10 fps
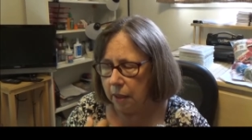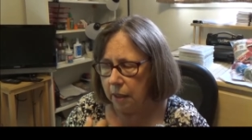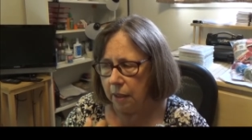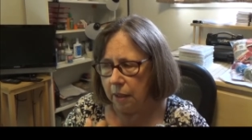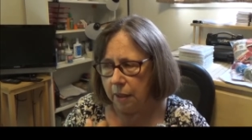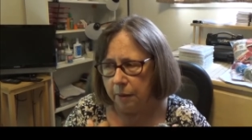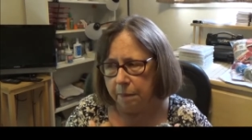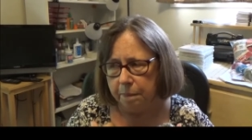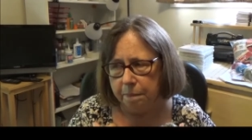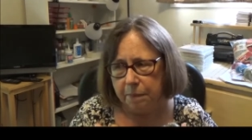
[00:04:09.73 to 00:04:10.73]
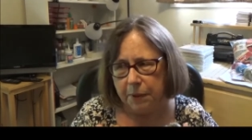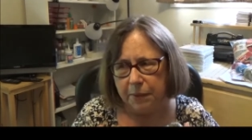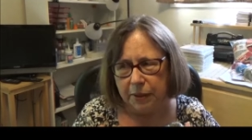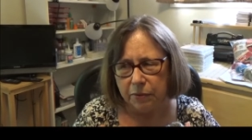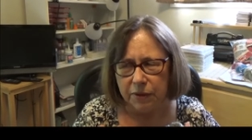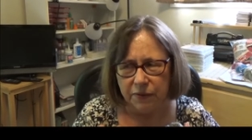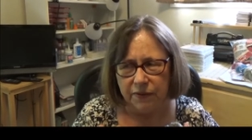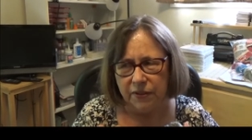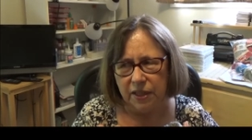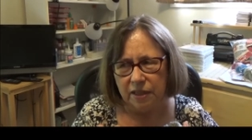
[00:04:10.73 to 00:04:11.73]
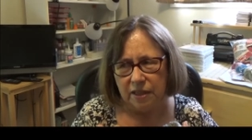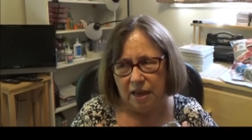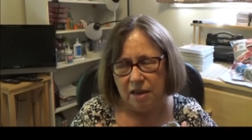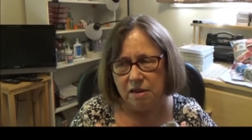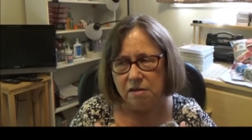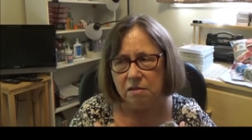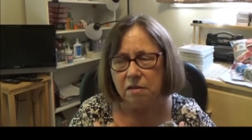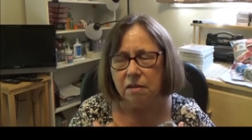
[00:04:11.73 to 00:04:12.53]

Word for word: um, maybe 350 a skein